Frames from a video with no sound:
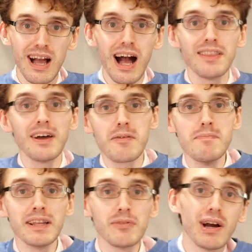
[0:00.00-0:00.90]
And there are
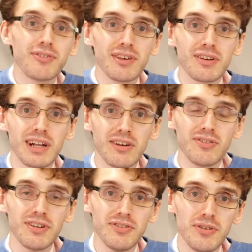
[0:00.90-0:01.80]
many ways that you can
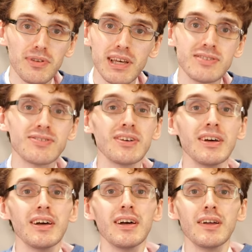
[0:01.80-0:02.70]
actually do this.
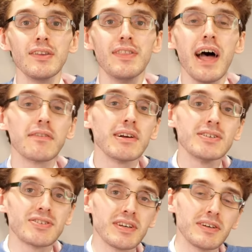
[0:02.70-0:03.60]
There
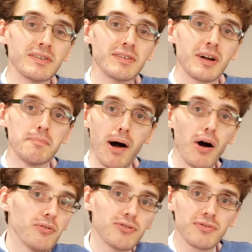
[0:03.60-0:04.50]
is the
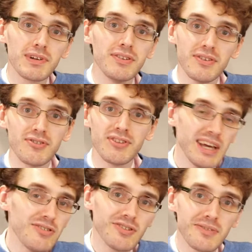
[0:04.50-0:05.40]
compulsory
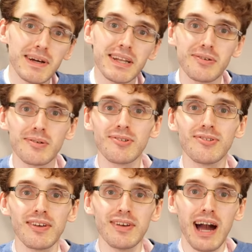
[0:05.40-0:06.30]
dissertation on many courses
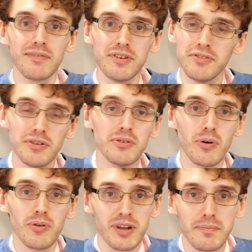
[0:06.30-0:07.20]
that you have to do,
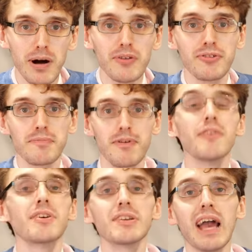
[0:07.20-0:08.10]
or the compulsory
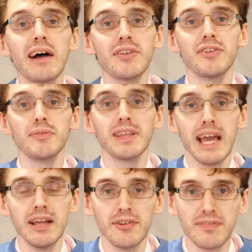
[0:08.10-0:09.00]
project you have to do at the
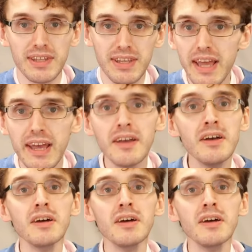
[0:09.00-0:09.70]
end of the year.